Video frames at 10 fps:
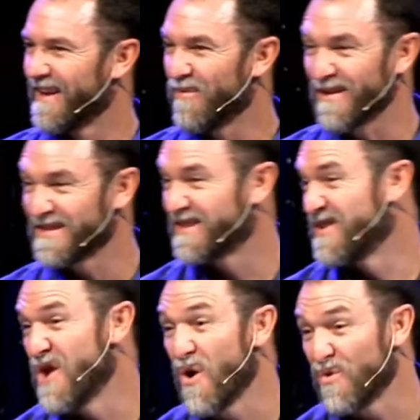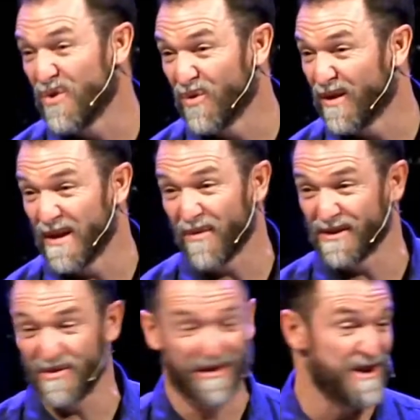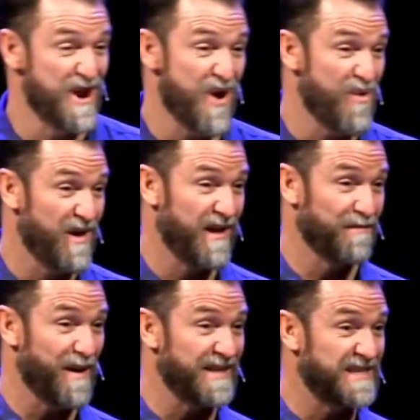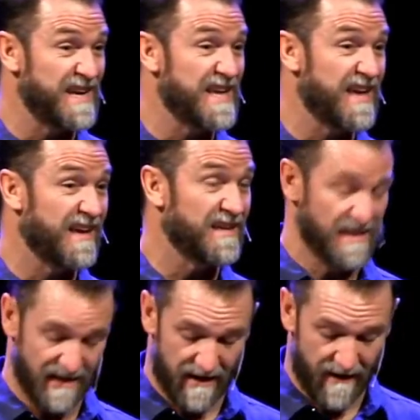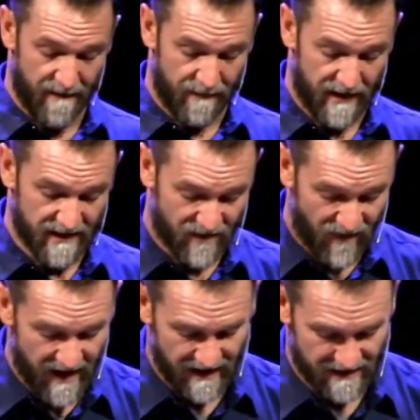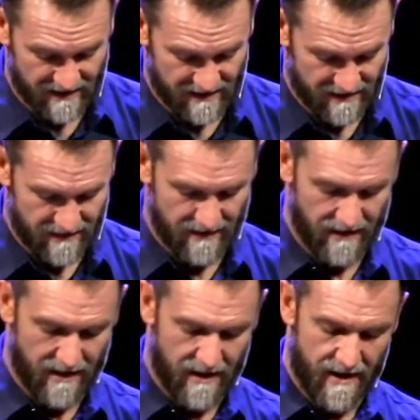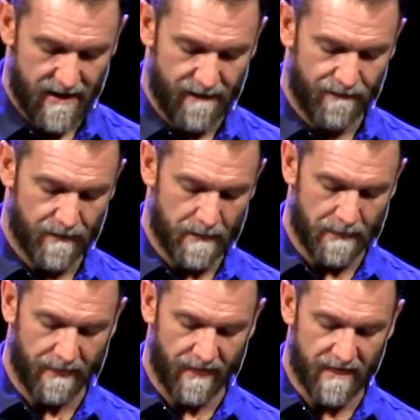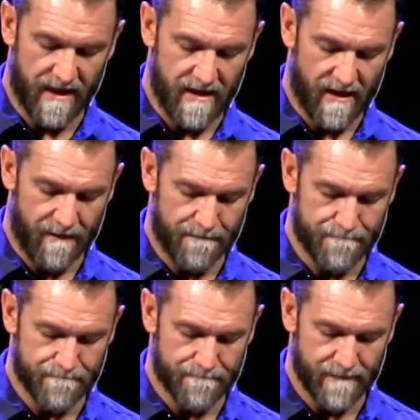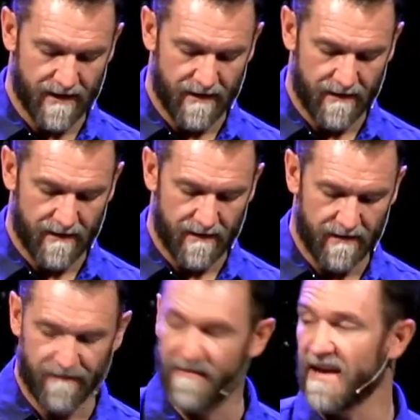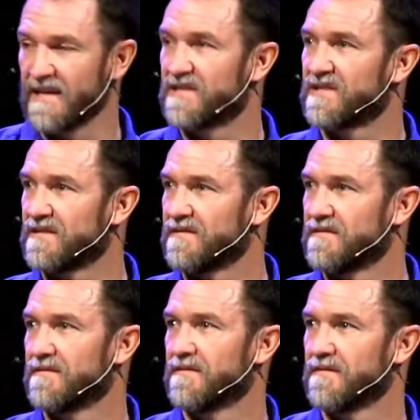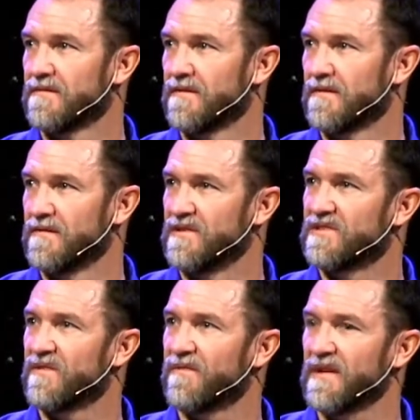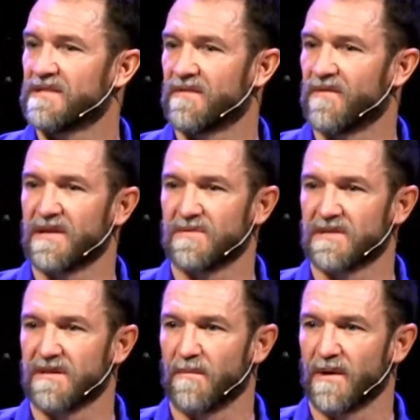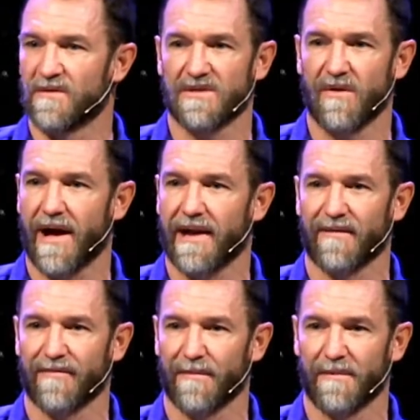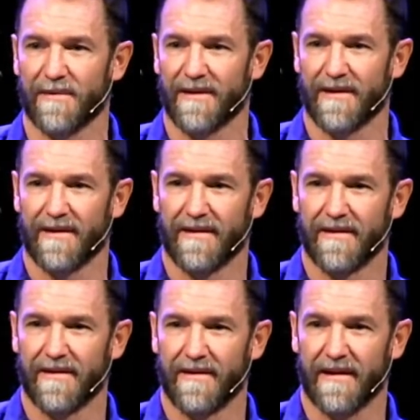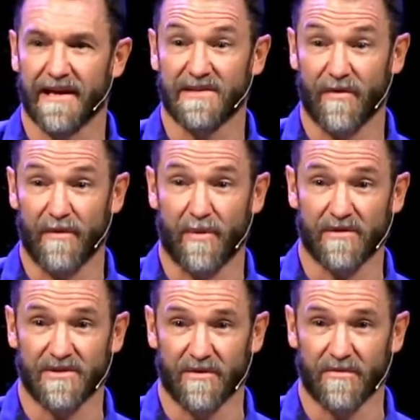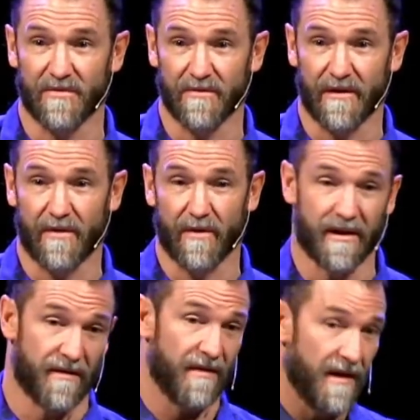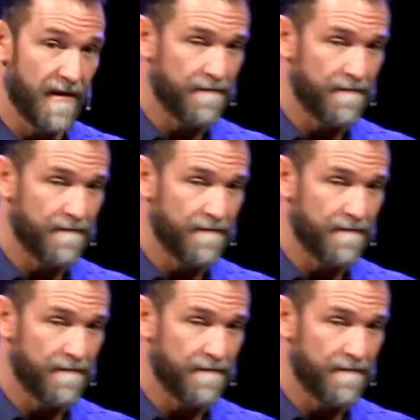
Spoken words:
He wants to know you, and he wants you to know him by seeking his face. The face, when you sit face to face with somebody, there's no hiding from them. It gets very personal really quick.